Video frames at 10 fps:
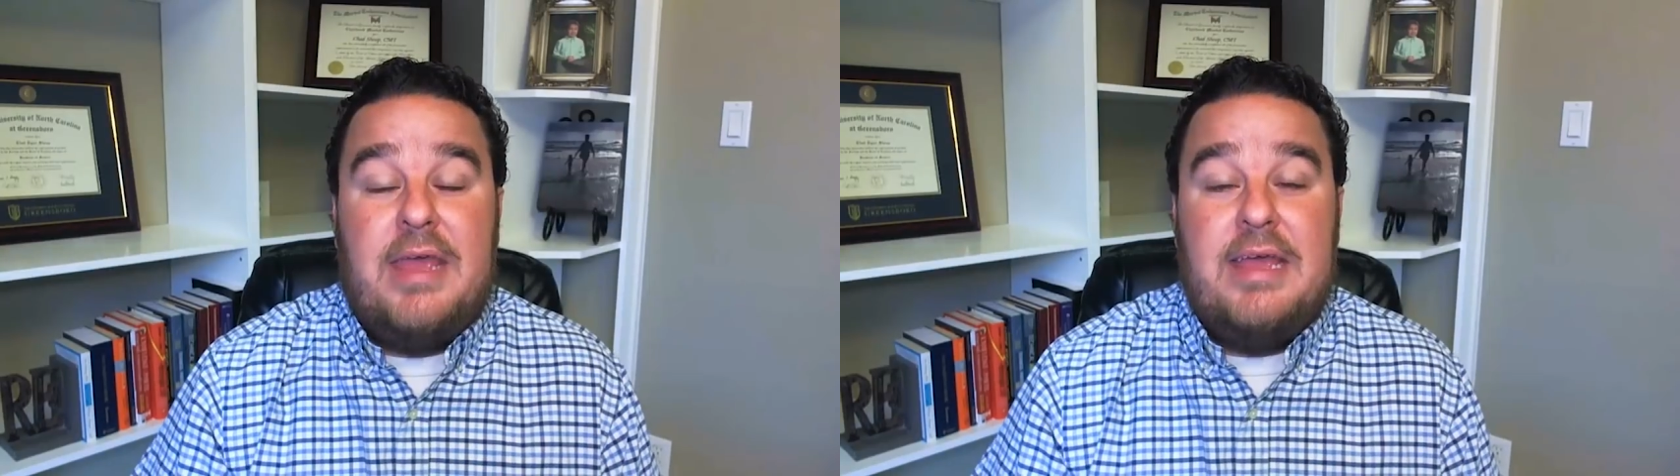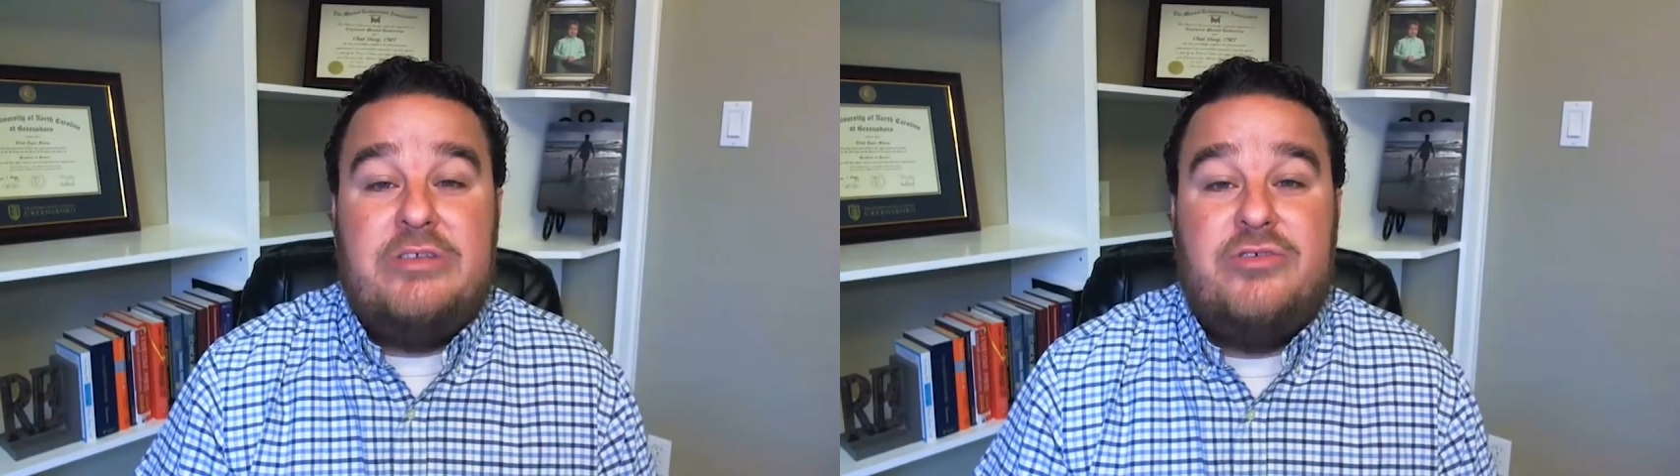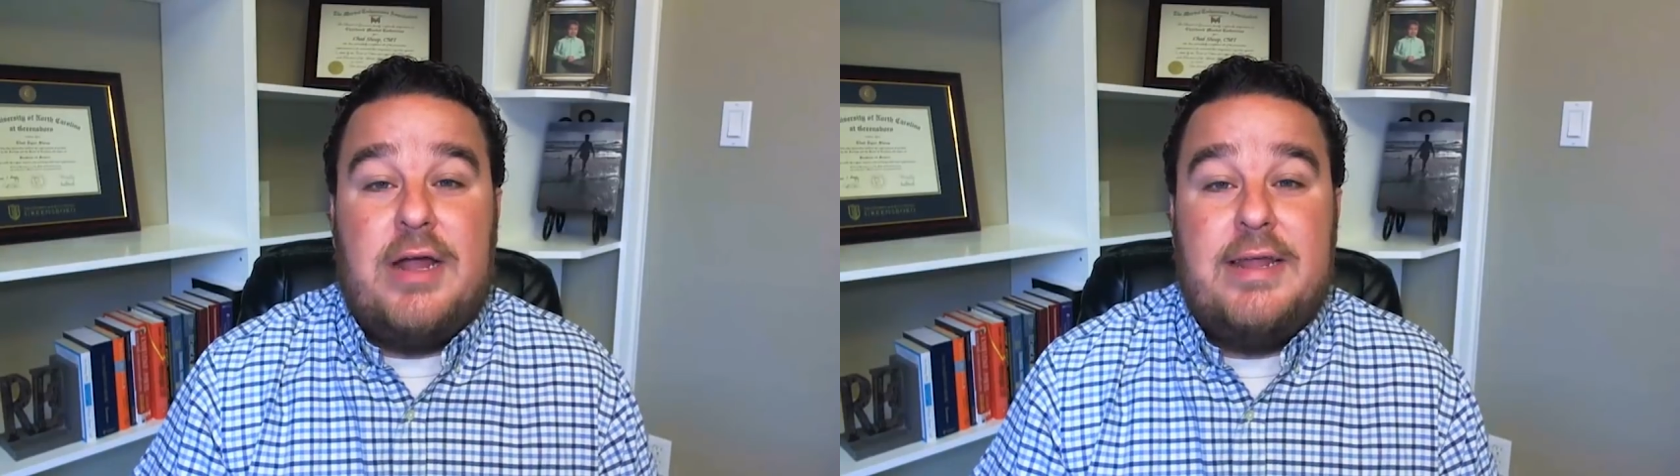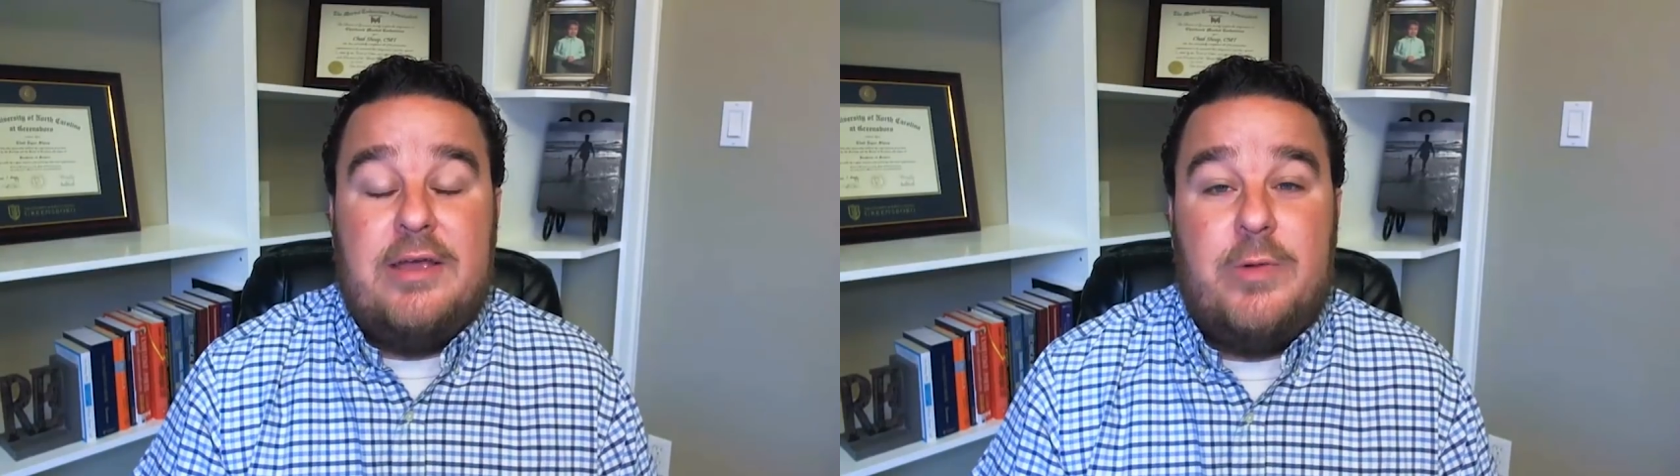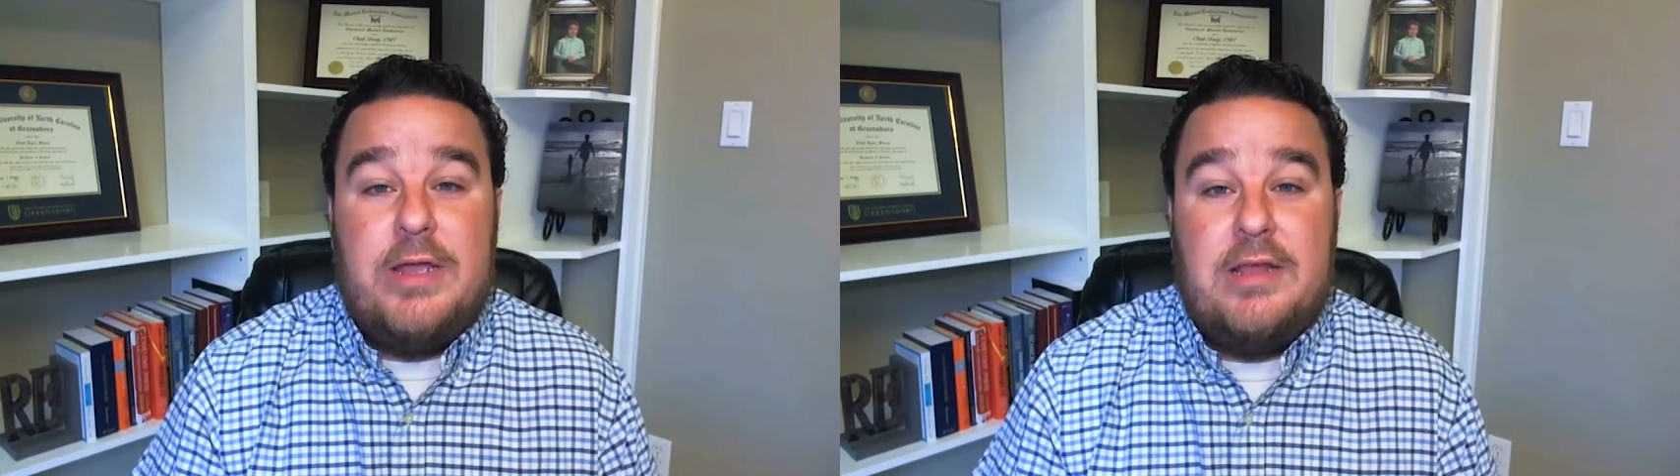and trying to
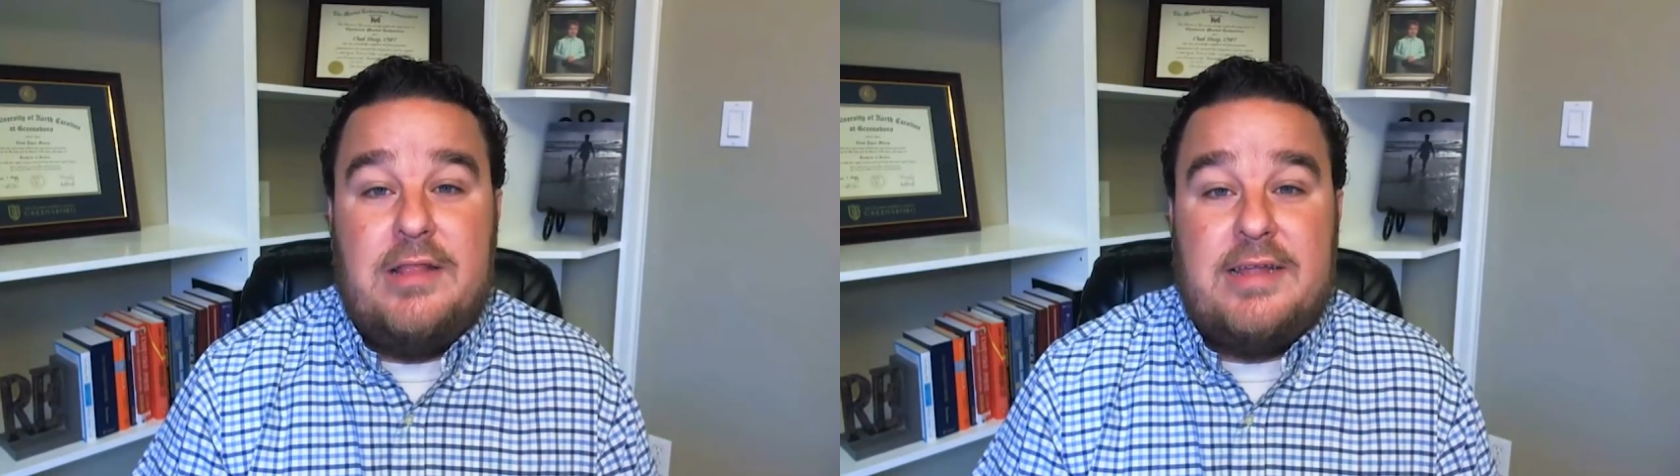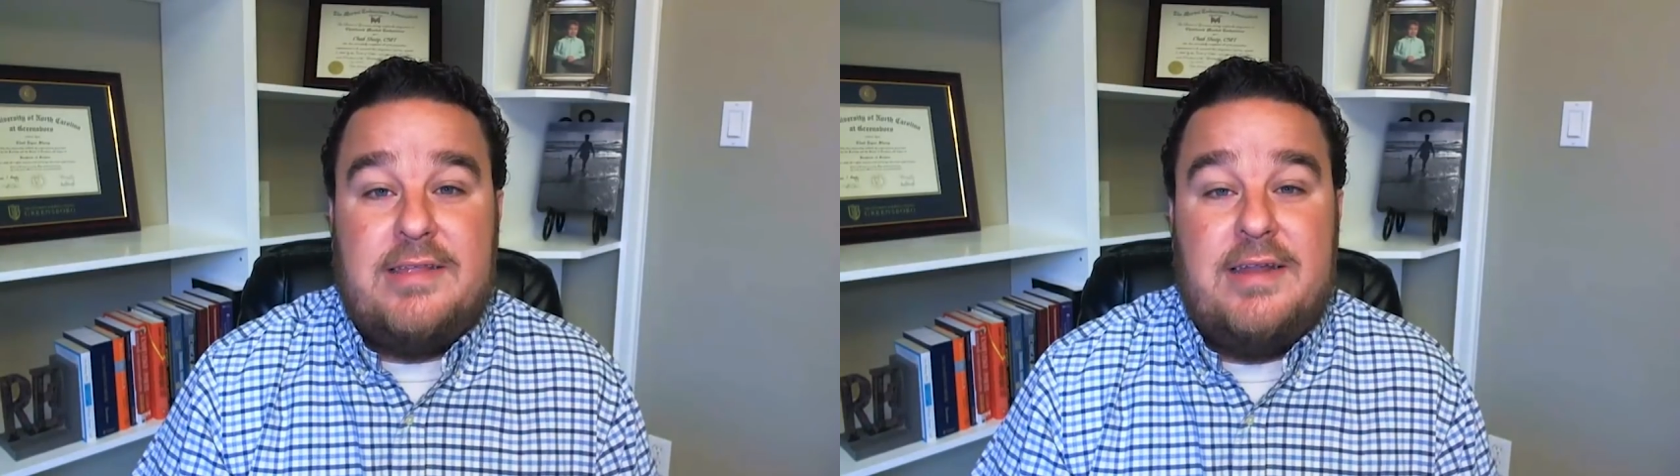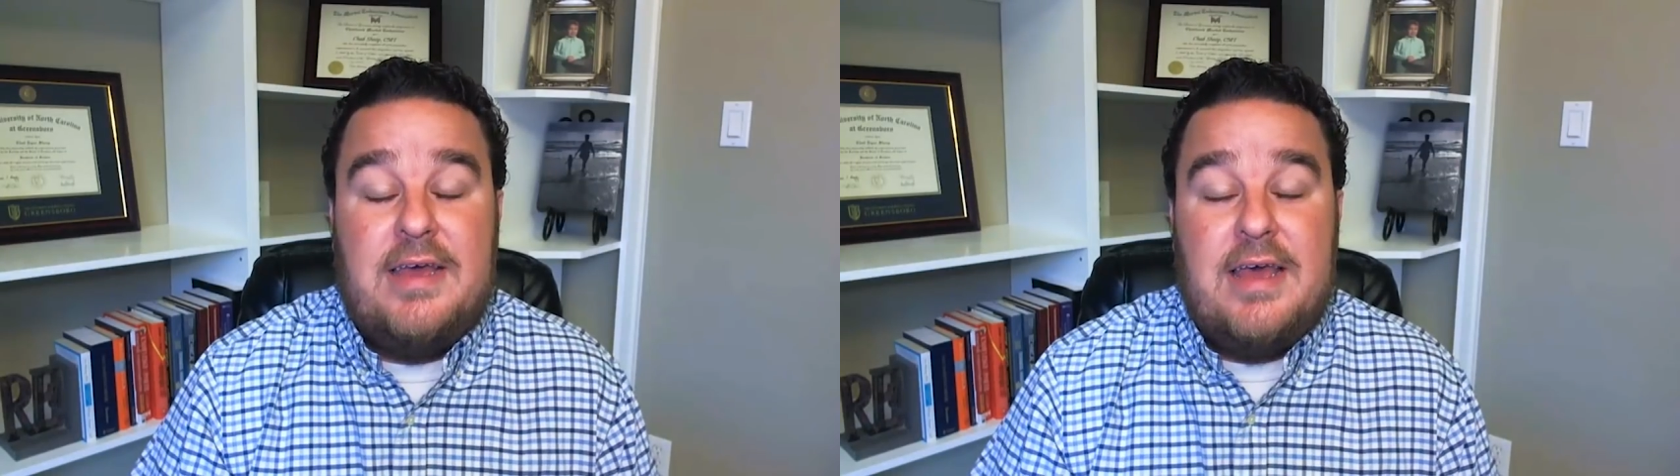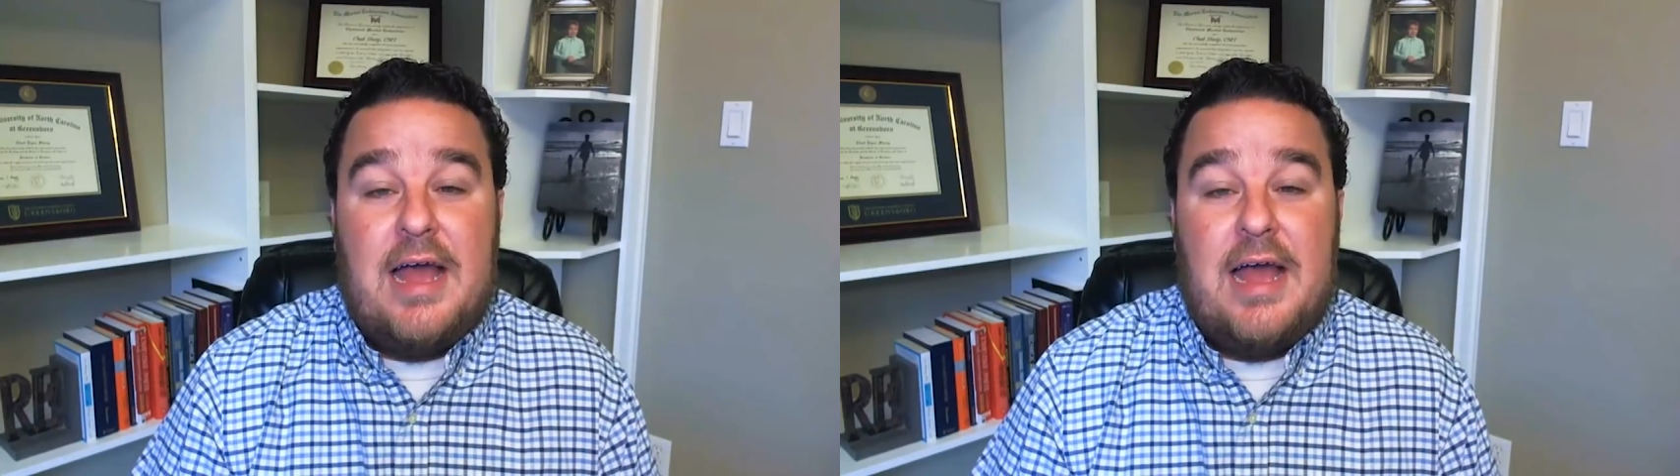get reelected.